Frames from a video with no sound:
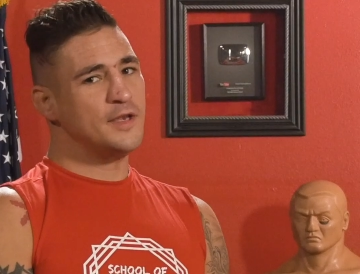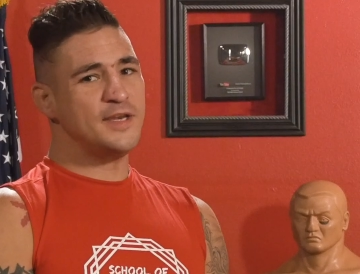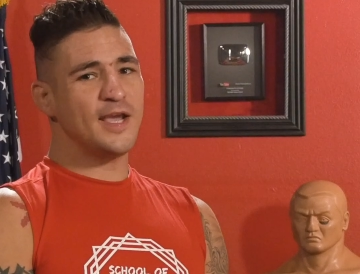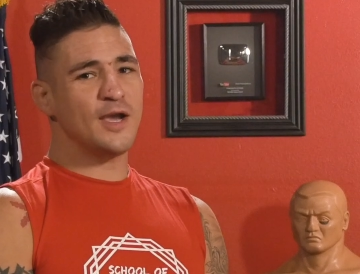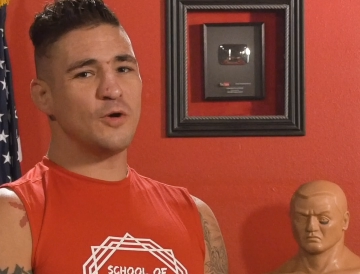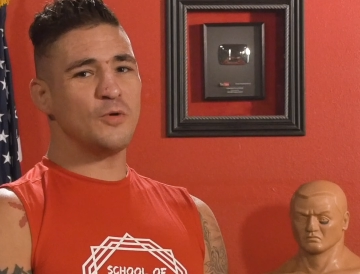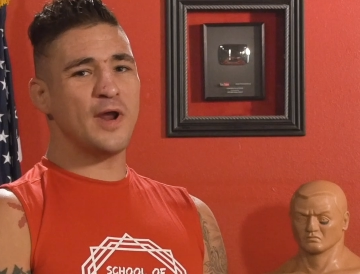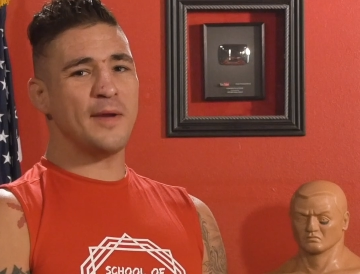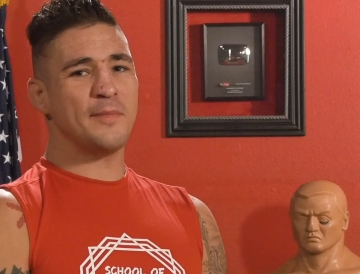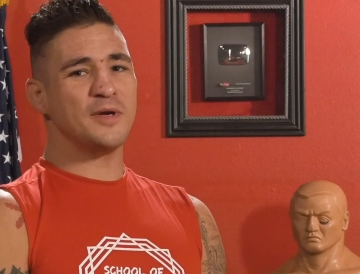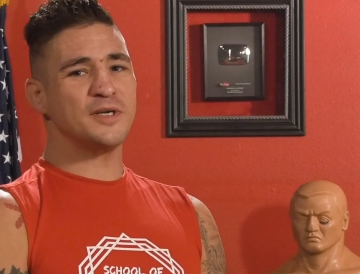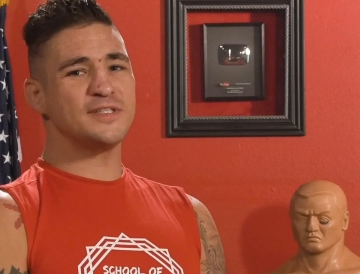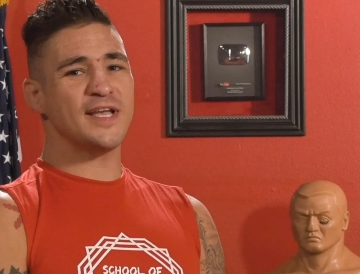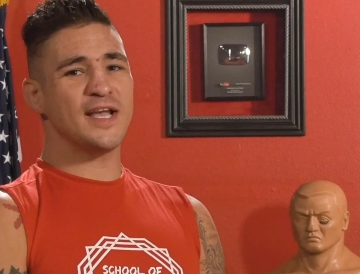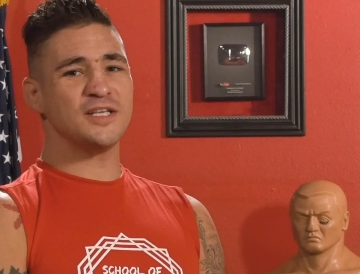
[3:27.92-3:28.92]
Speaker 1: Diego
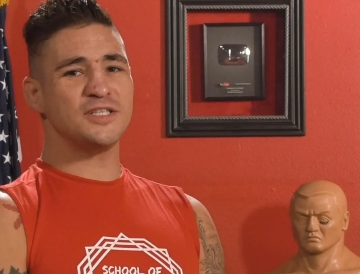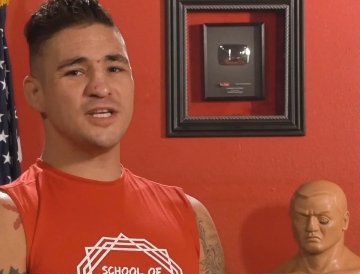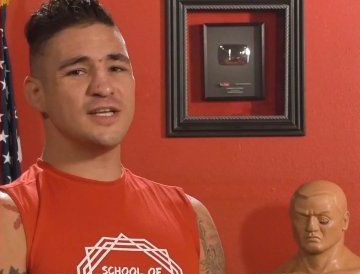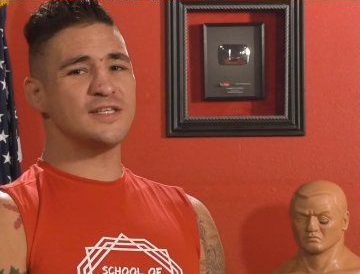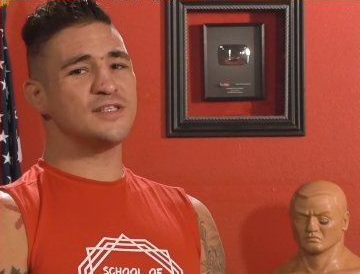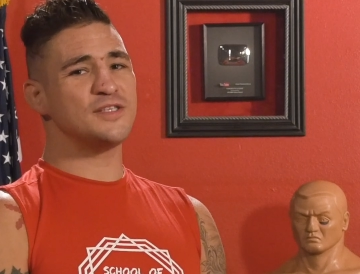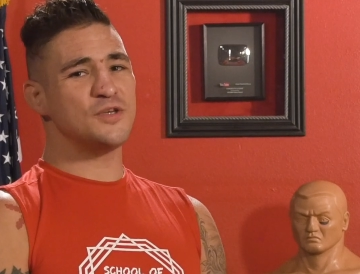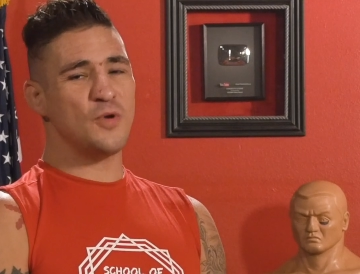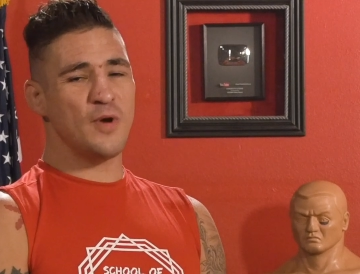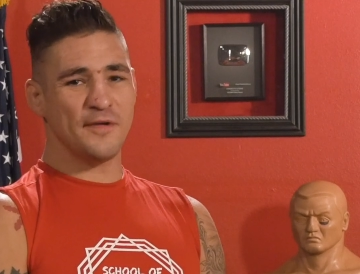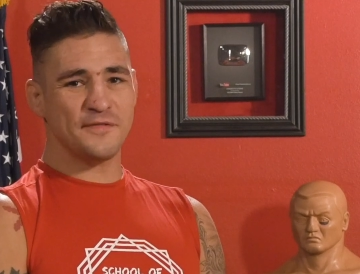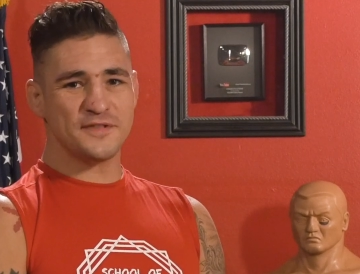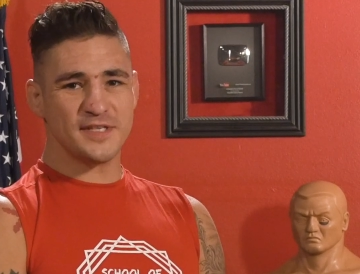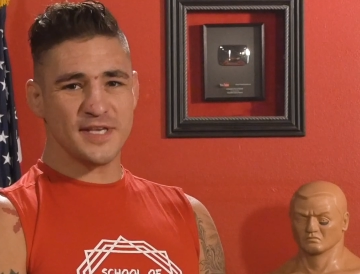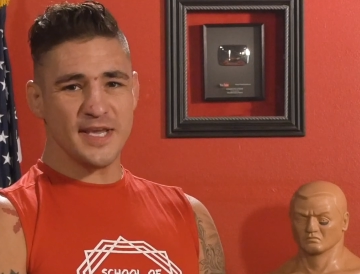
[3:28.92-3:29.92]
Nightmare Sanchez
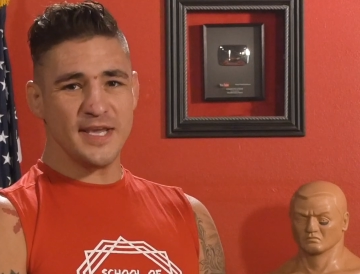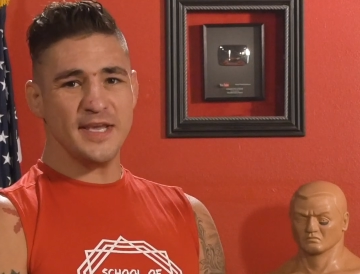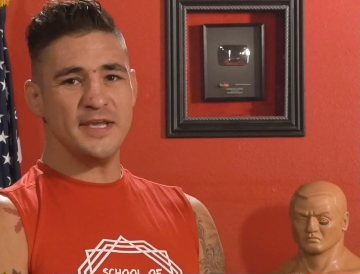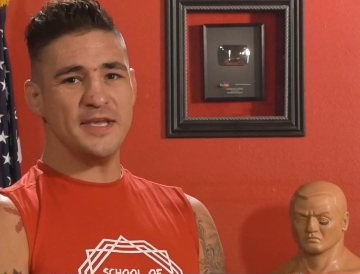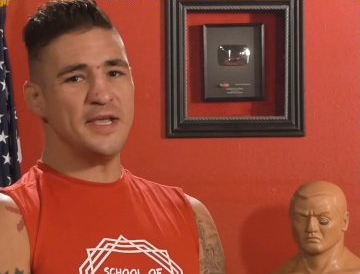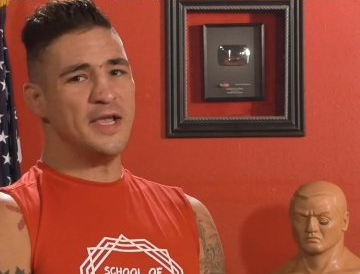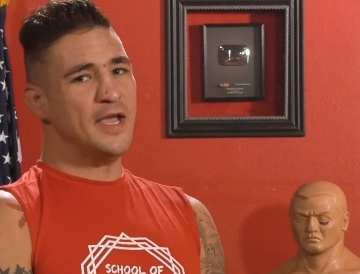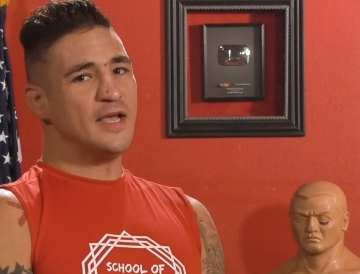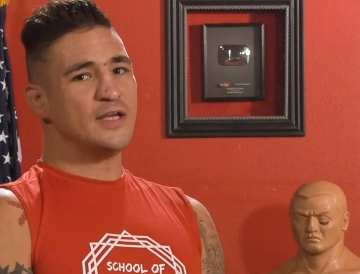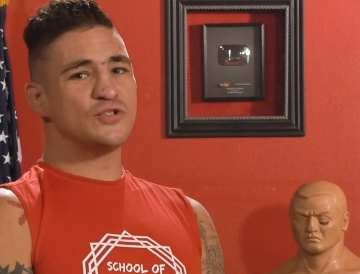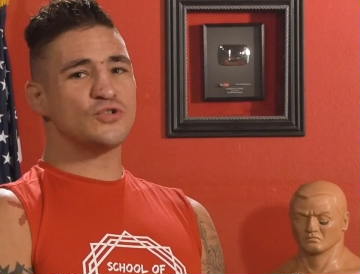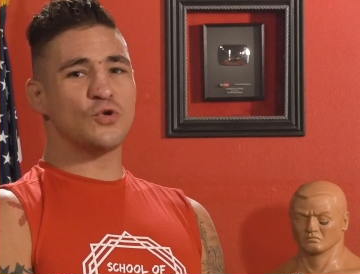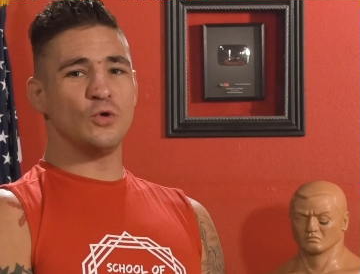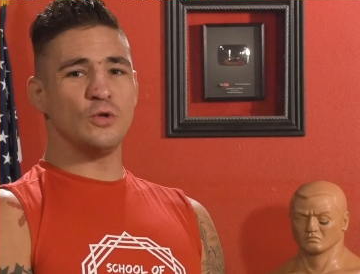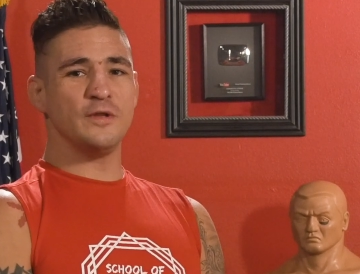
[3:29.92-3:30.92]
UFC
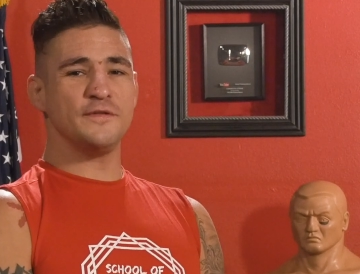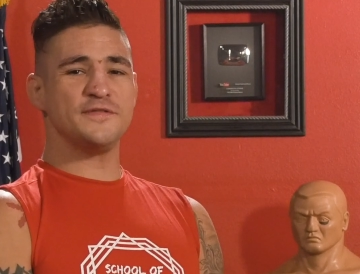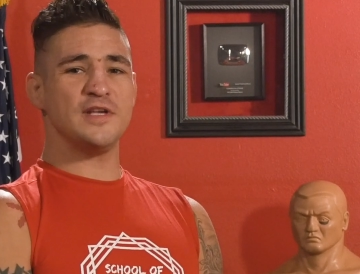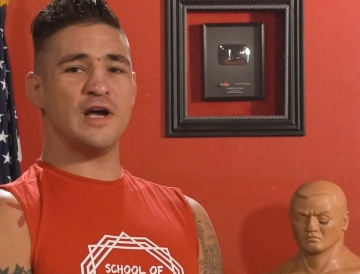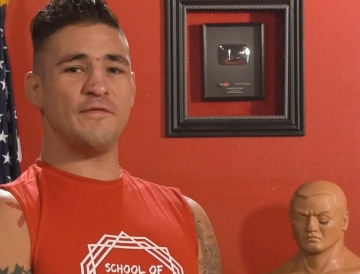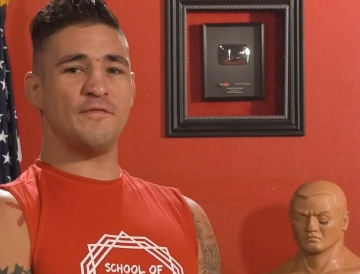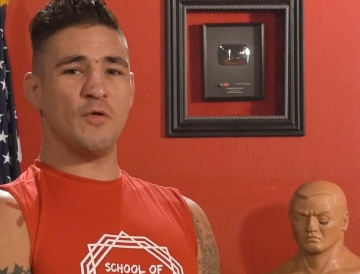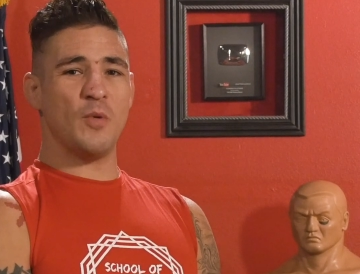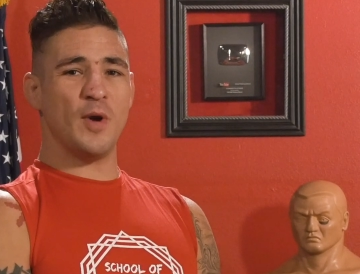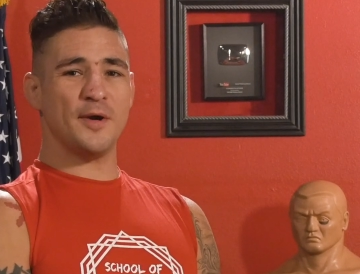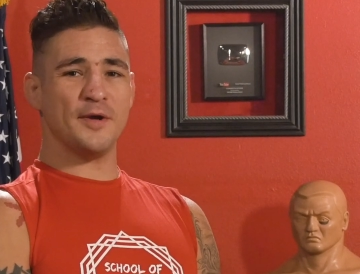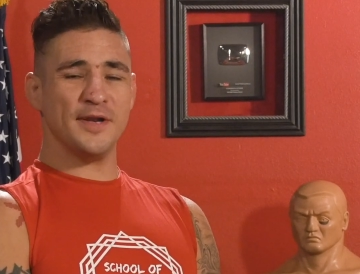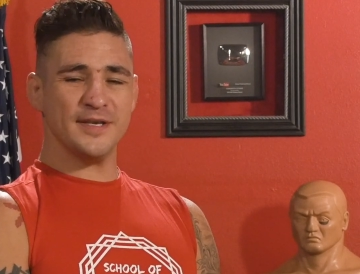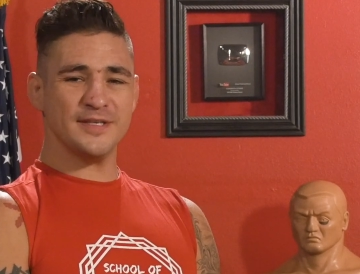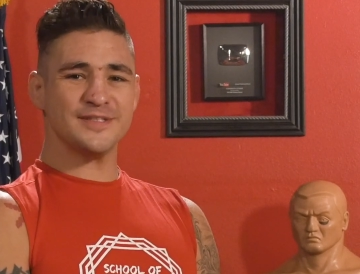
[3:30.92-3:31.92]
School of Self
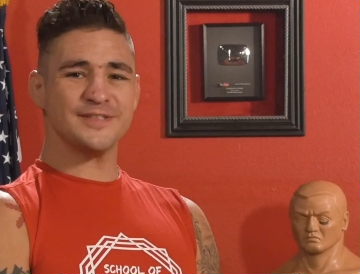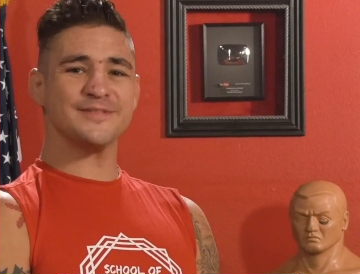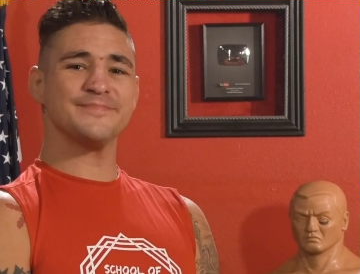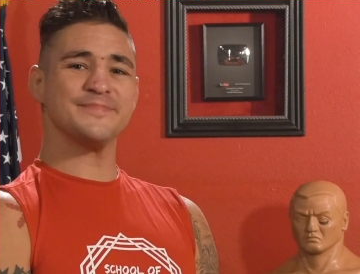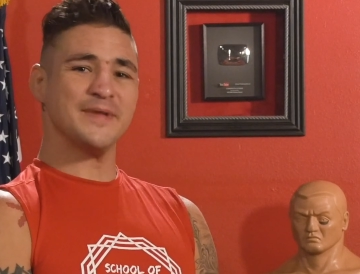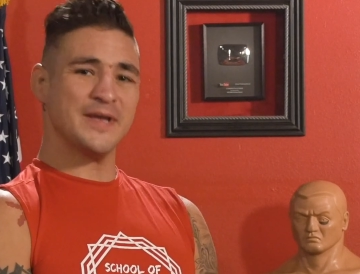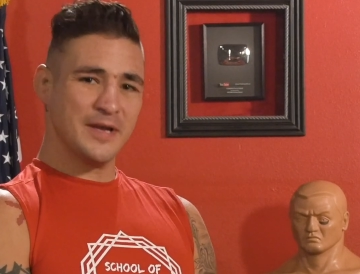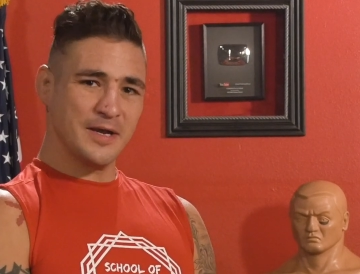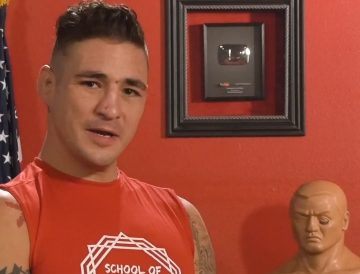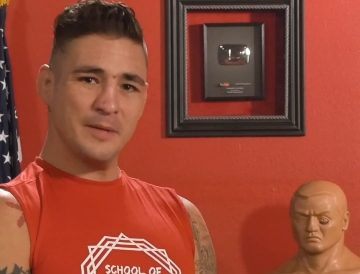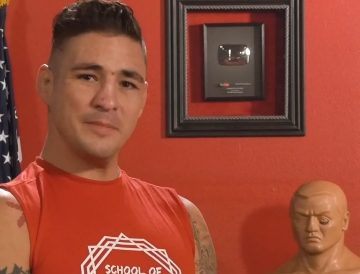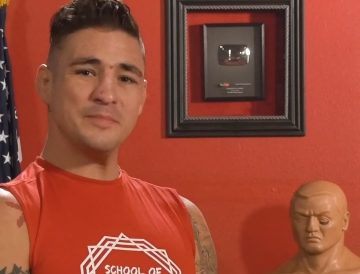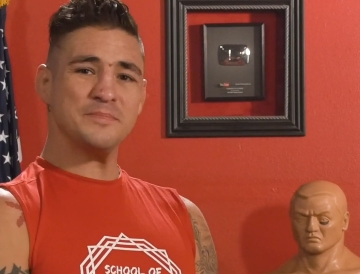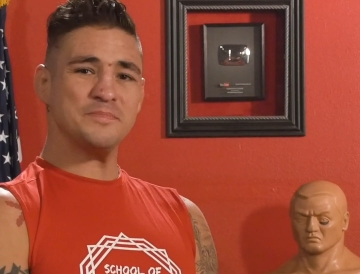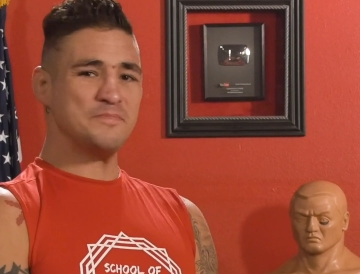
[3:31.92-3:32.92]
Awareness.
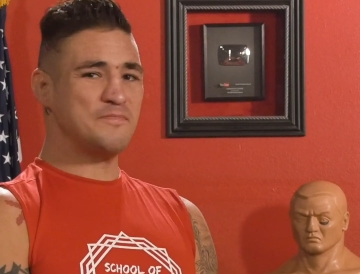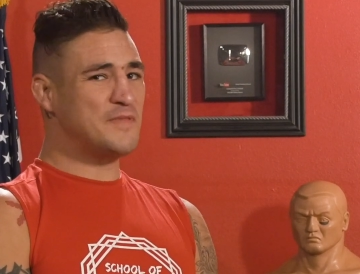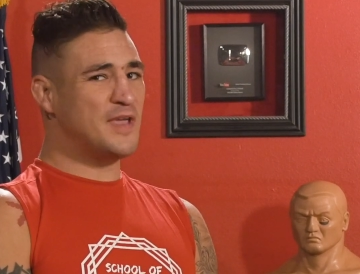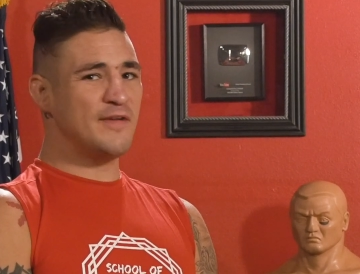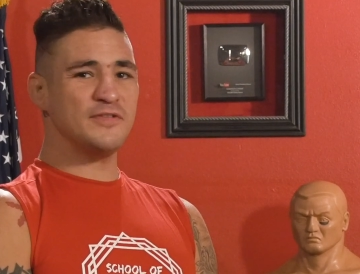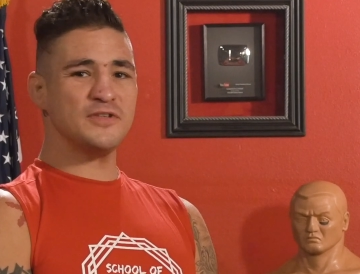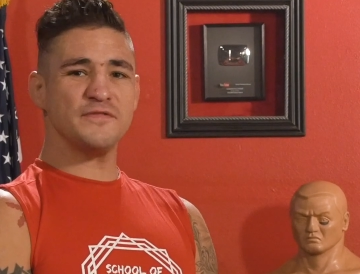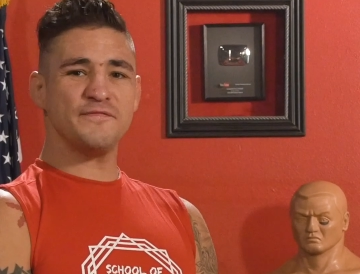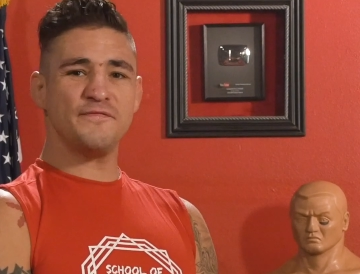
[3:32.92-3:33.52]
Come give us a